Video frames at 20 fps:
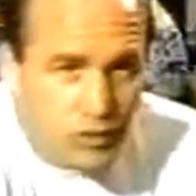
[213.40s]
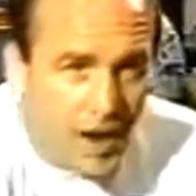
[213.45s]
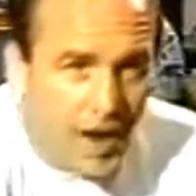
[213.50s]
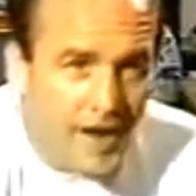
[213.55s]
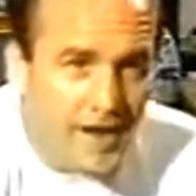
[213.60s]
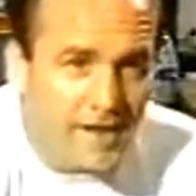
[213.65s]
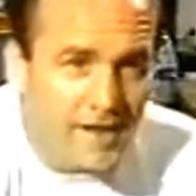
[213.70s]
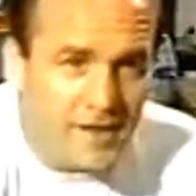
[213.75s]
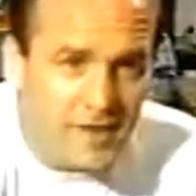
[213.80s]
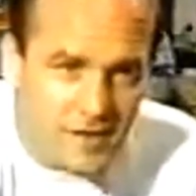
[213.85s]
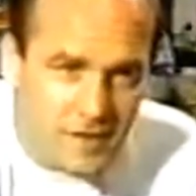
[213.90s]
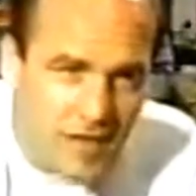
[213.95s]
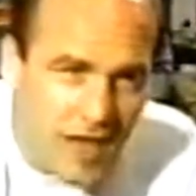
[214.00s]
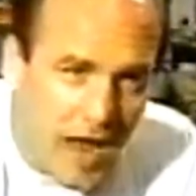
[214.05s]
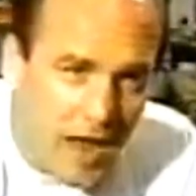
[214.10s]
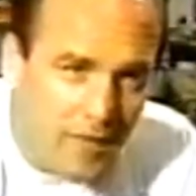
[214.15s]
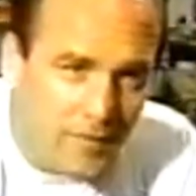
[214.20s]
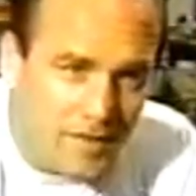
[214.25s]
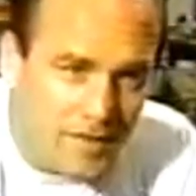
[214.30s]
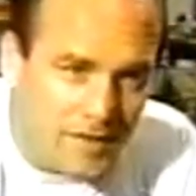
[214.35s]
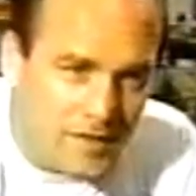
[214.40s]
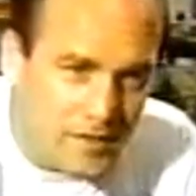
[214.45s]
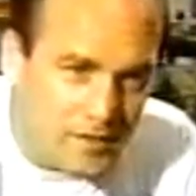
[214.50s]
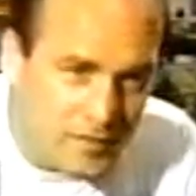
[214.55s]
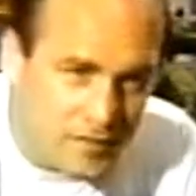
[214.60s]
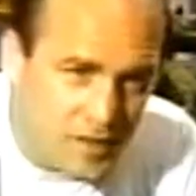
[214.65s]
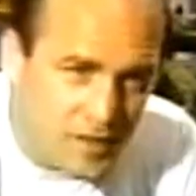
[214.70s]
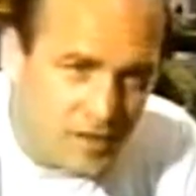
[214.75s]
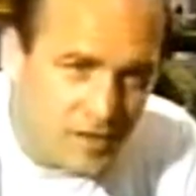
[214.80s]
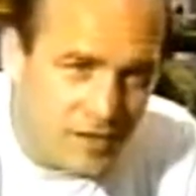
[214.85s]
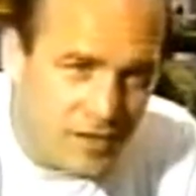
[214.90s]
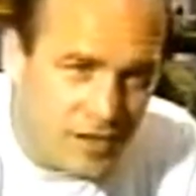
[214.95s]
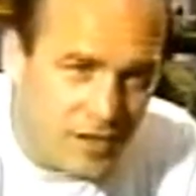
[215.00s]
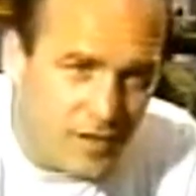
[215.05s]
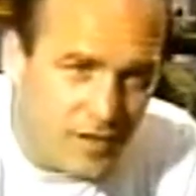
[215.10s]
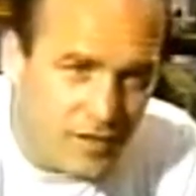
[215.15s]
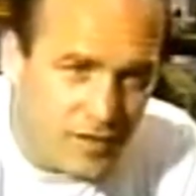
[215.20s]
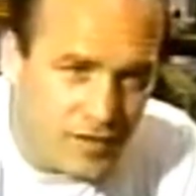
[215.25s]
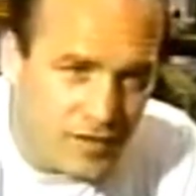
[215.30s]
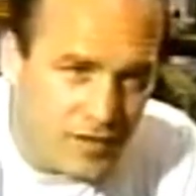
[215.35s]
bright at the time they committed
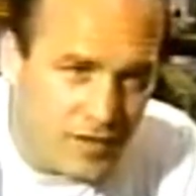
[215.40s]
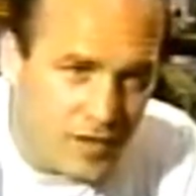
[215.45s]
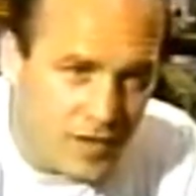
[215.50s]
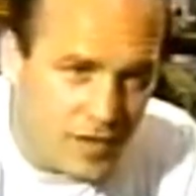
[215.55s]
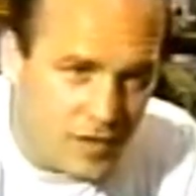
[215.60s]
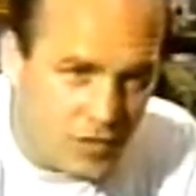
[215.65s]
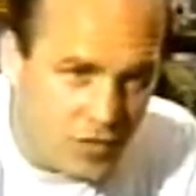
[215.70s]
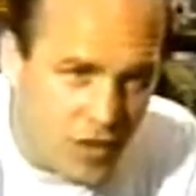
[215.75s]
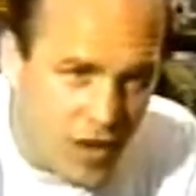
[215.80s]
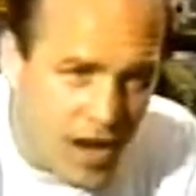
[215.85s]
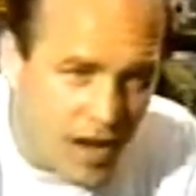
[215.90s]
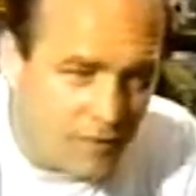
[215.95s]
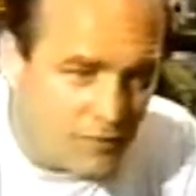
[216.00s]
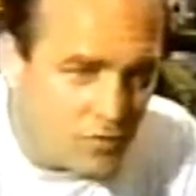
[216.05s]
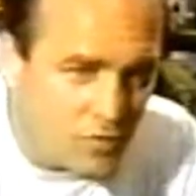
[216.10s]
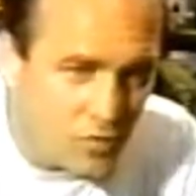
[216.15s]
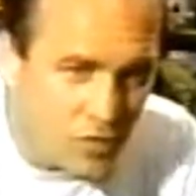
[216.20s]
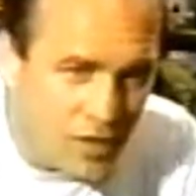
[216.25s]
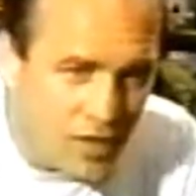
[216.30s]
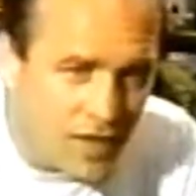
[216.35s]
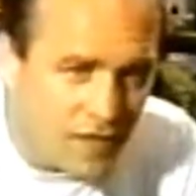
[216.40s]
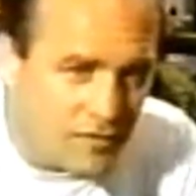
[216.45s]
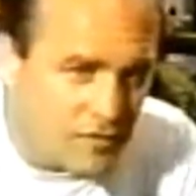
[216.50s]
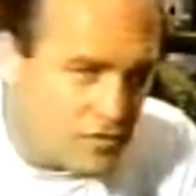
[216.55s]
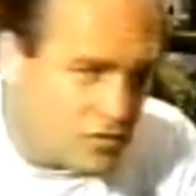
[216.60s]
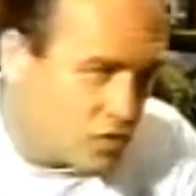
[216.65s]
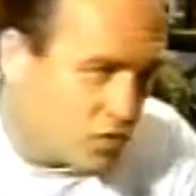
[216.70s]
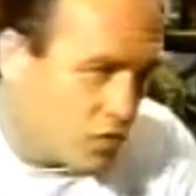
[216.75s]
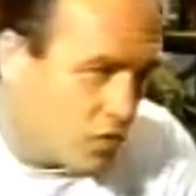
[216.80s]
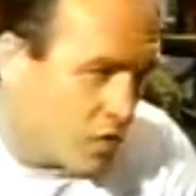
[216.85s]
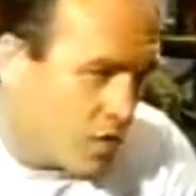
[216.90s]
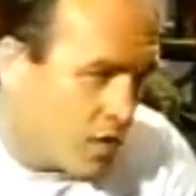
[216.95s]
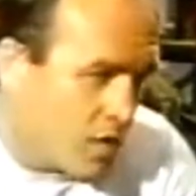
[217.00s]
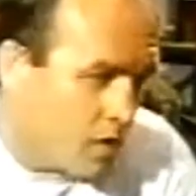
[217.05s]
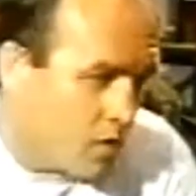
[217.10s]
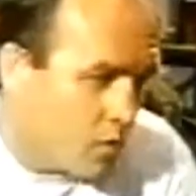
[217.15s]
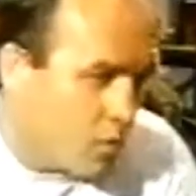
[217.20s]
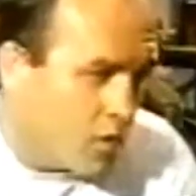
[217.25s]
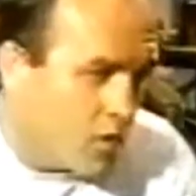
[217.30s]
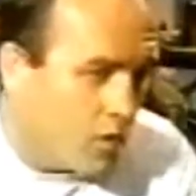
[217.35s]
their, their, their crimes or whatever. So,
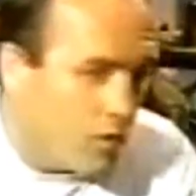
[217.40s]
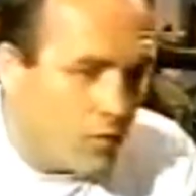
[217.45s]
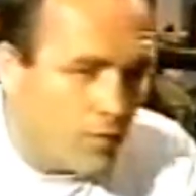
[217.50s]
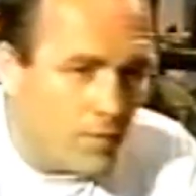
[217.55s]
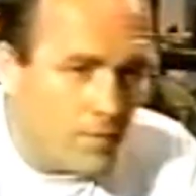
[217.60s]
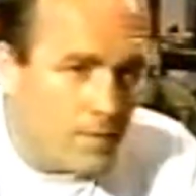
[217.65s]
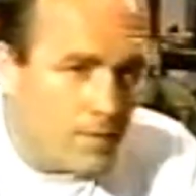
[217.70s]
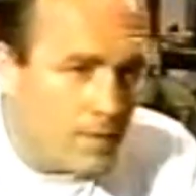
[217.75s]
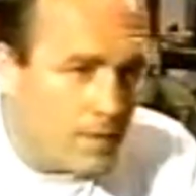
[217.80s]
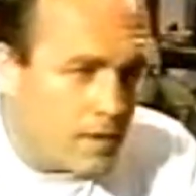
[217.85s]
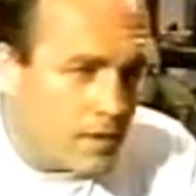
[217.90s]
well,